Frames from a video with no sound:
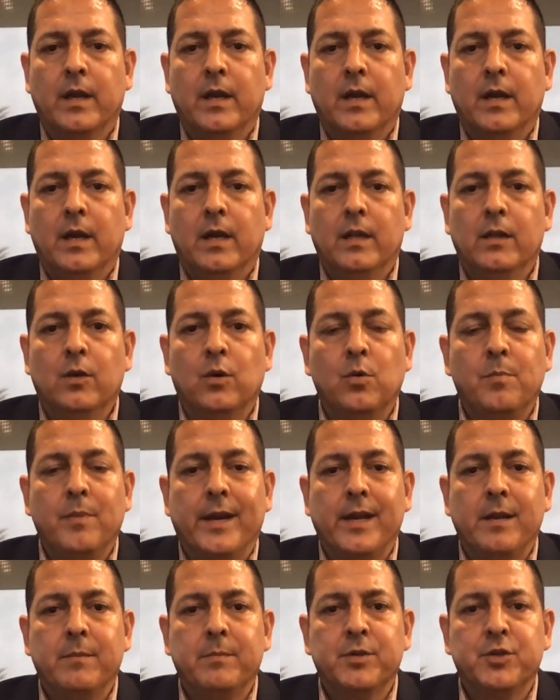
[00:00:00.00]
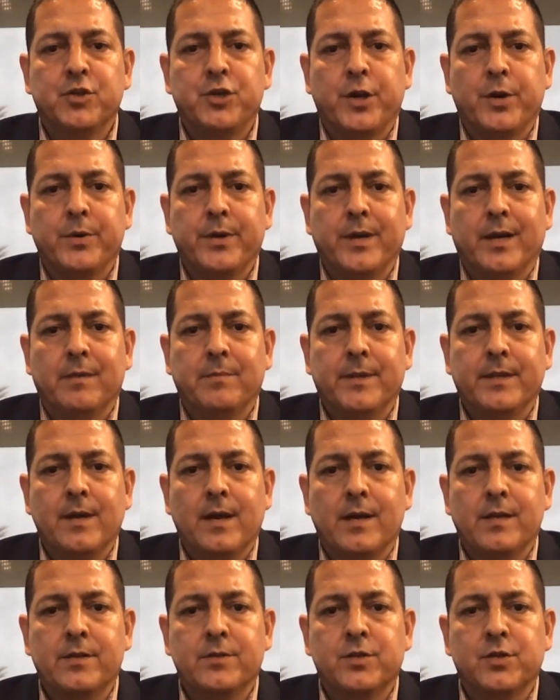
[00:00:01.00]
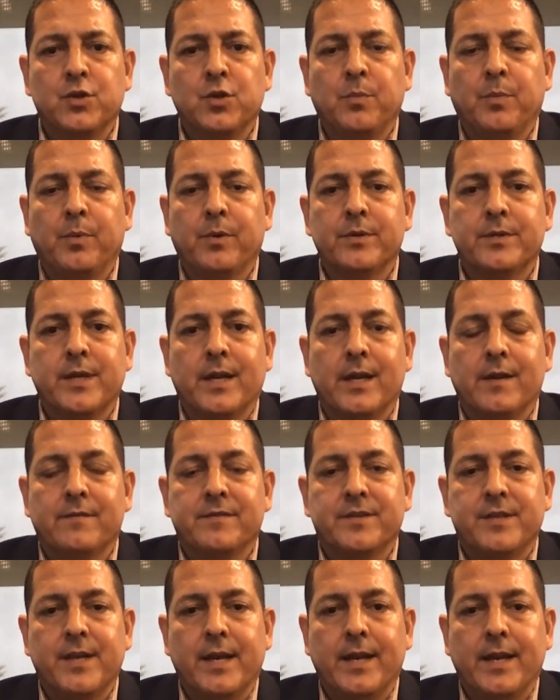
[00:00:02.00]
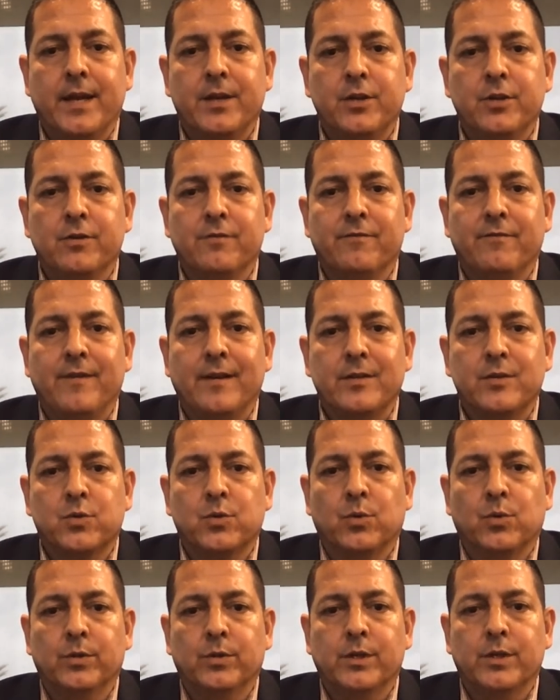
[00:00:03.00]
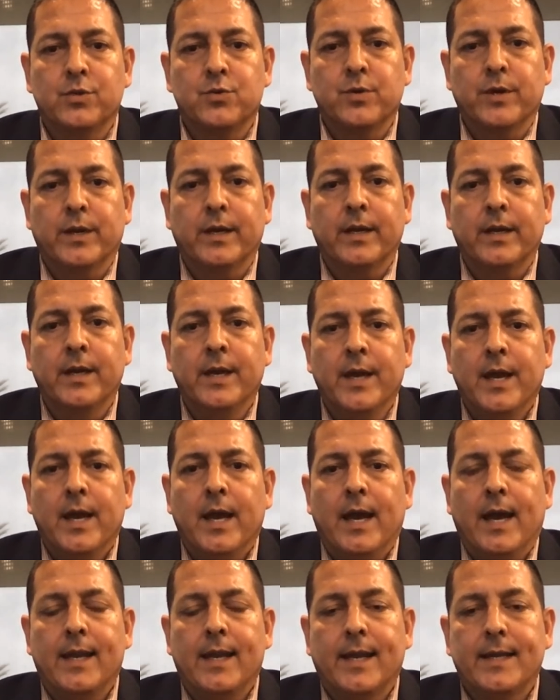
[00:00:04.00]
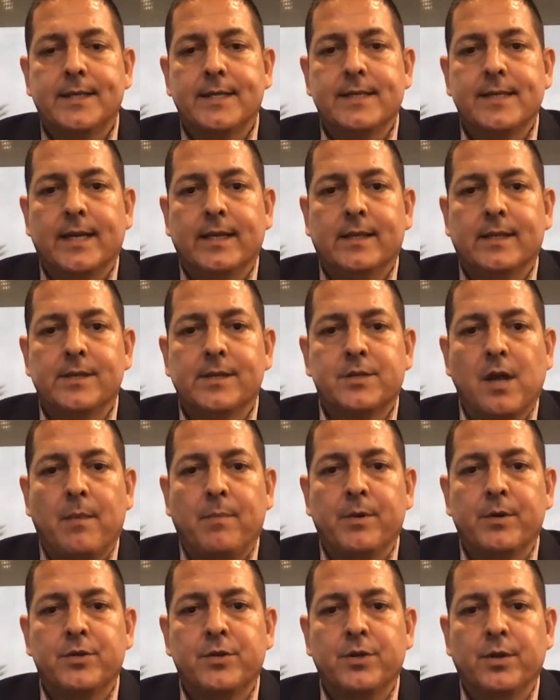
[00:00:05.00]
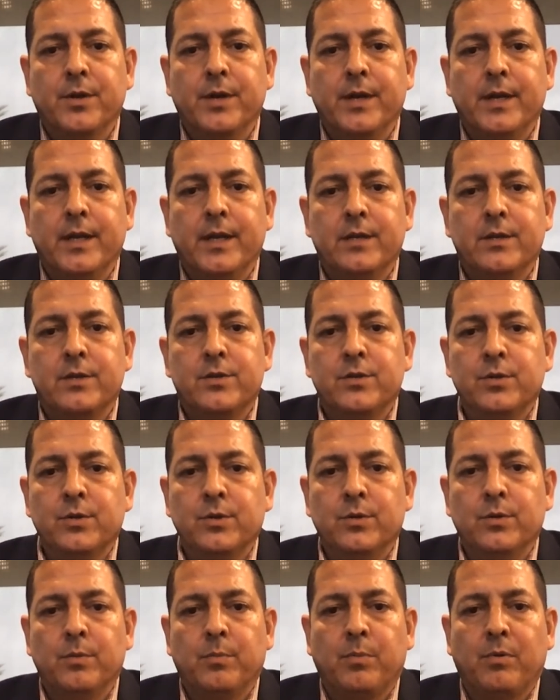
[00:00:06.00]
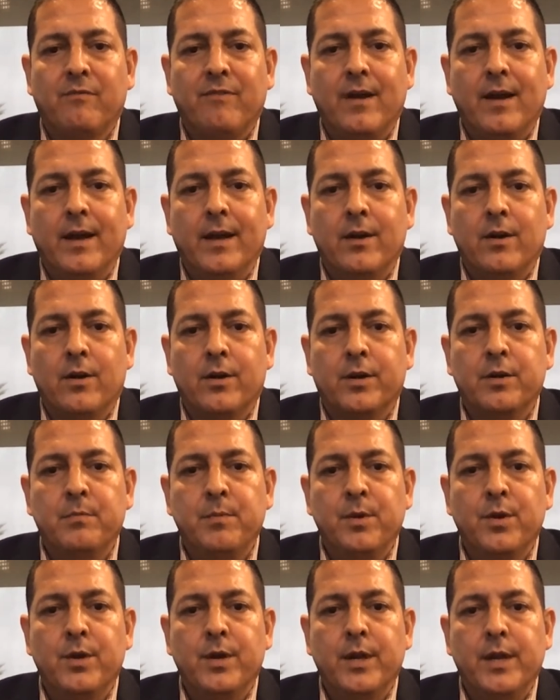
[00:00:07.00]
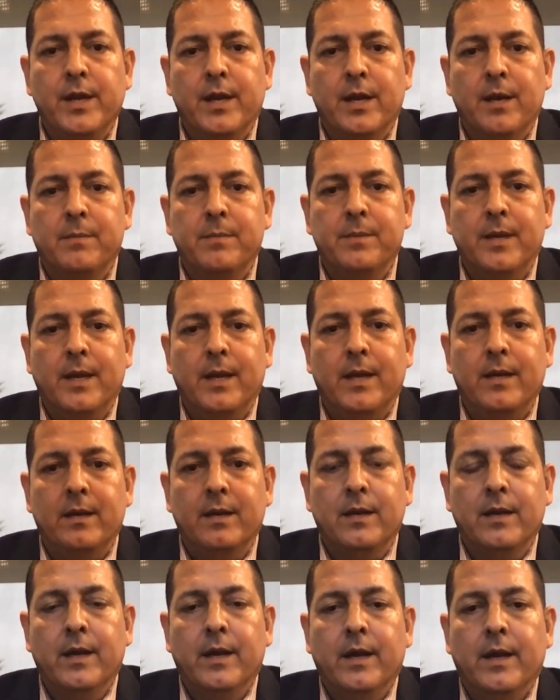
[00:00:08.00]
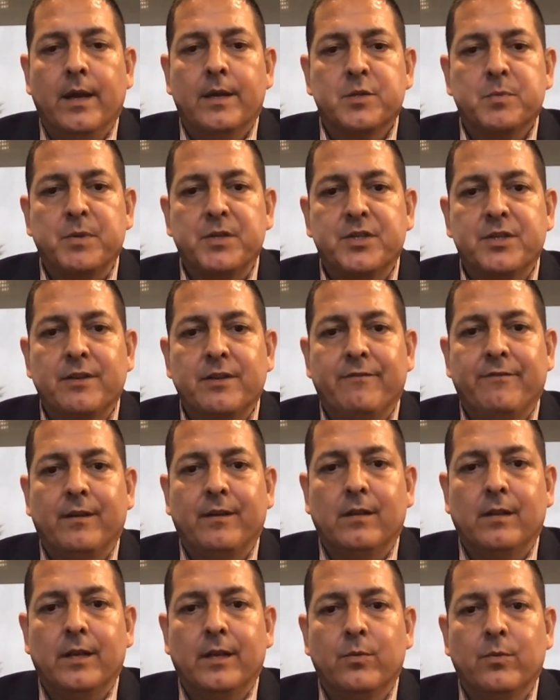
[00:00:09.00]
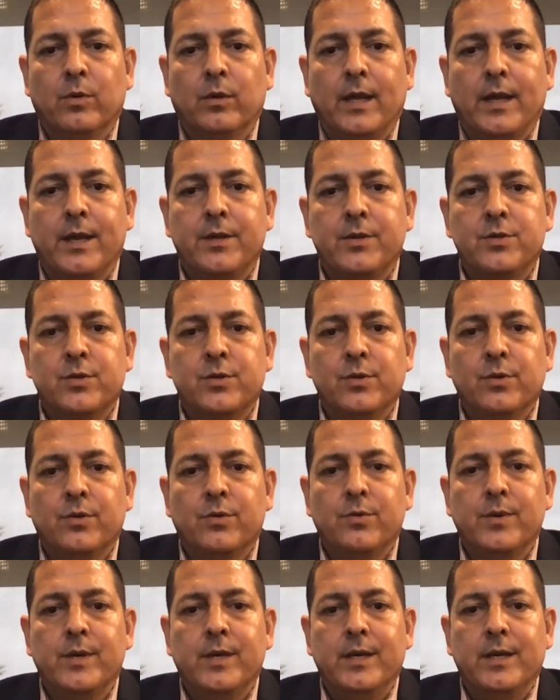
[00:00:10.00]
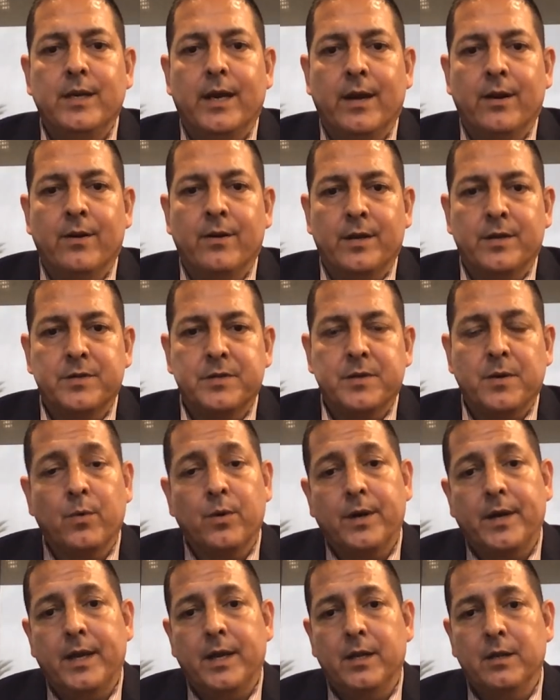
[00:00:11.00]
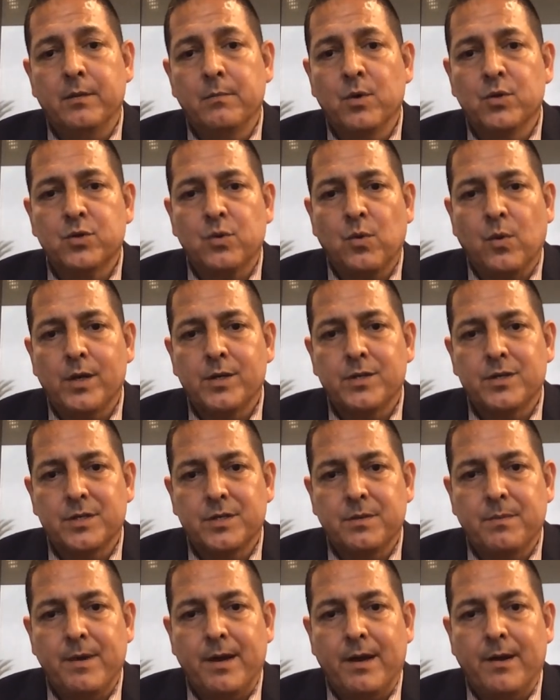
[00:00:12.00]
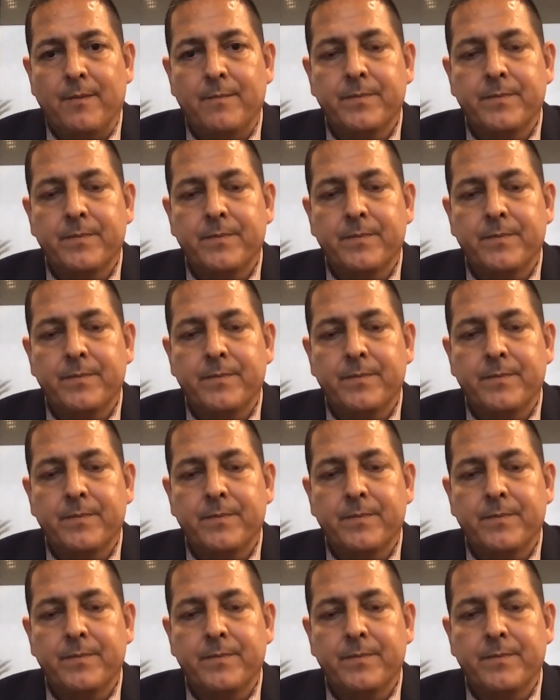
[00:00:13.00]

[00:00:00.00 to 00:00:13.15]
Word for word: Hello, my name is Jerry Almendarez, the superintendent of Santa Ana Unified School District. I'd like to take this opportunity to provide our community an update specifically related to three areas that we're getting the most questions about.